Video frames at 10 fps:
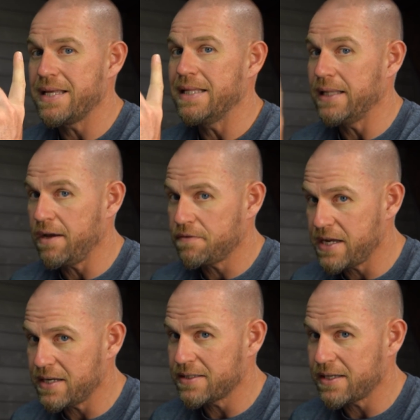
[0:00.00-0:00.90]
the
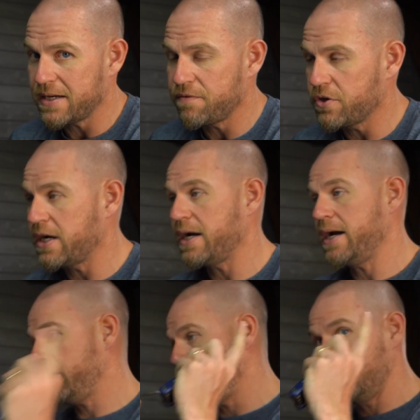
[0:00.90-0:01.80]
left-hand side of your
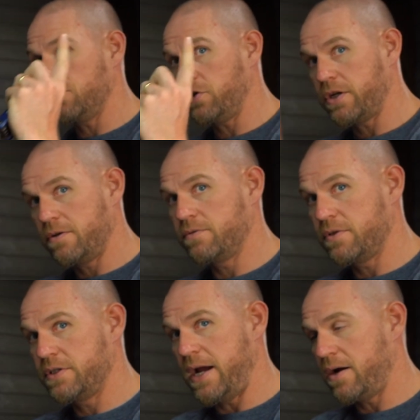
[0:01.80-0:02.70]
kayak, if you're looking
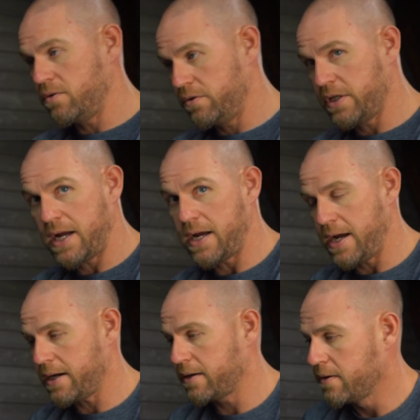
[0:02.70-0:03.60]
down the
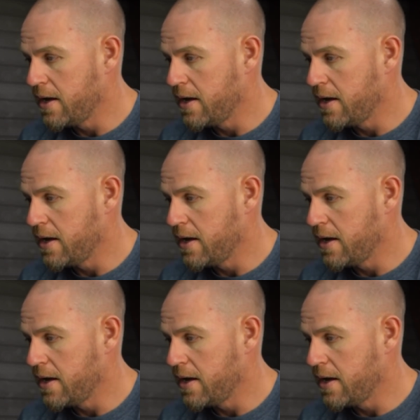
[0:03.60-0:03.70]
kayak,